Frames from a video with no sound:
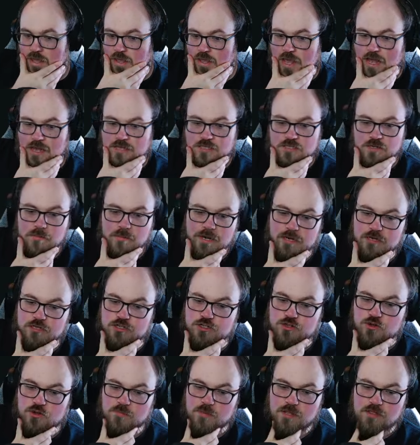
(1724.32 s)
Yeah, somebody
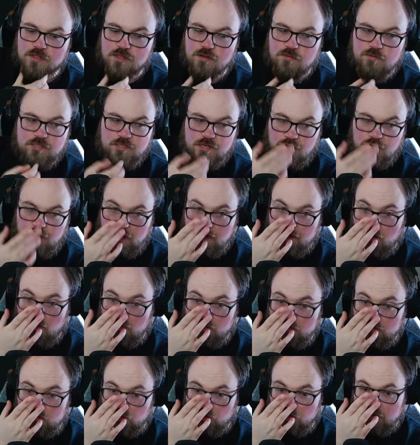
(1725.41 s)
showed me there was like an
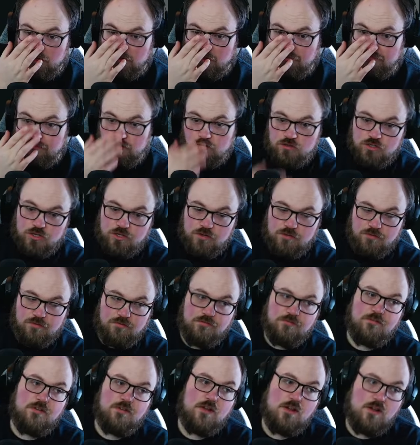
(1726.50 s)
alternative version
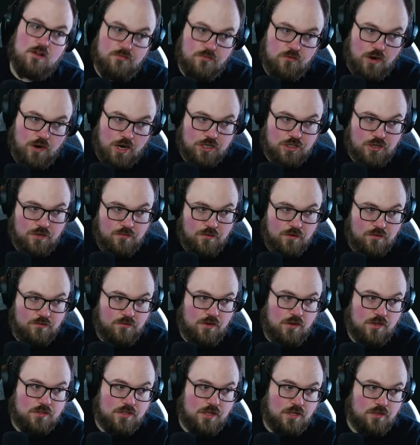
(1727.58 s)
of of Crashing
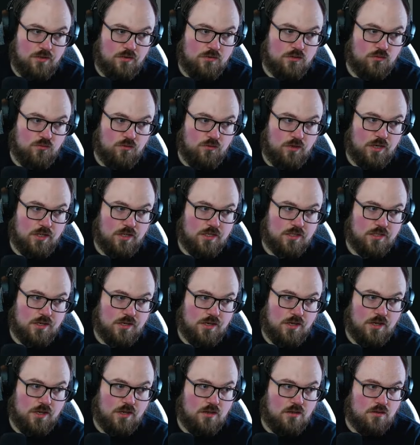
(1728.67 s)
Footfalls that looked really
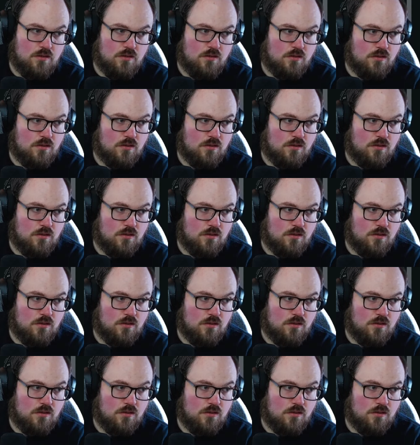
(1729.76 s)
sick.